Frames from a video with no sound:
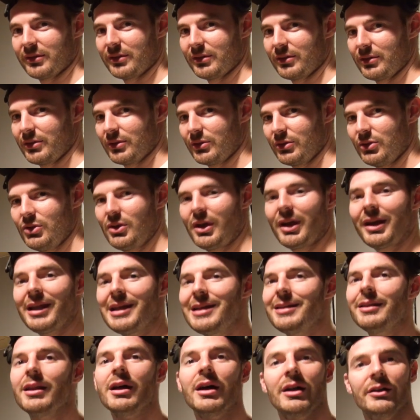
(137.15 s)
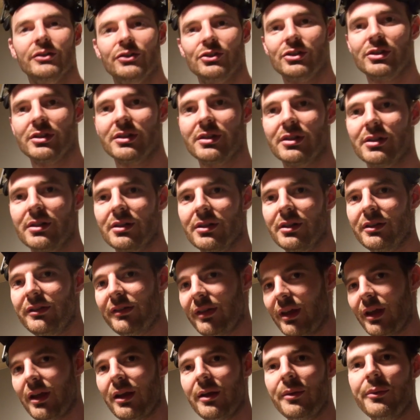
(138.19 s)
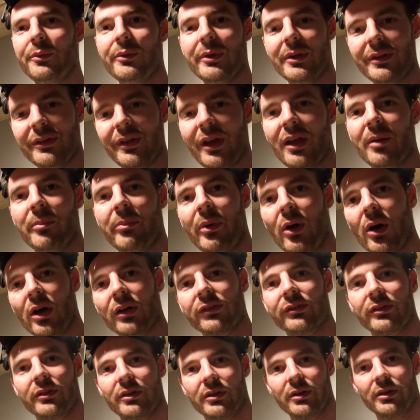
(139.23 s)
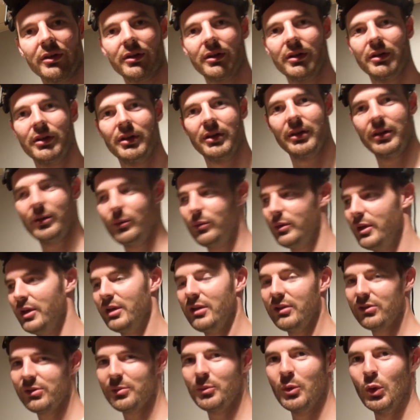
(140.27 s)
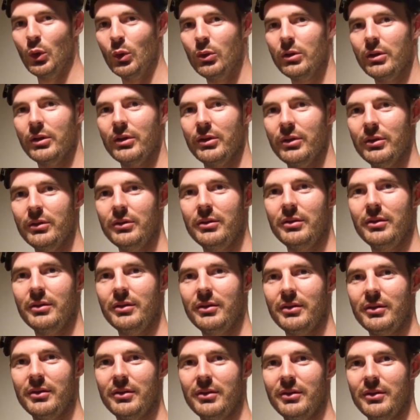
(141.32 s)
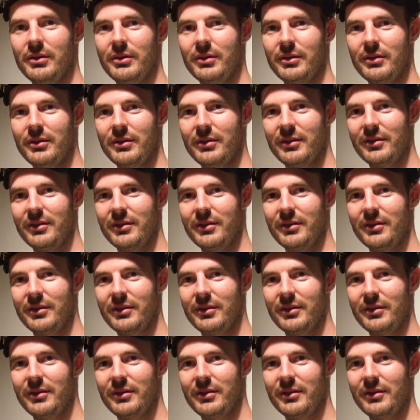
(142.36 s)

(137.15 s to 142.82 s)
Yeah, no, we. You gotta eat lunch. Let's take a let's take a pauser. Okay. And then we'll get into some Gorn, dude. Sweet.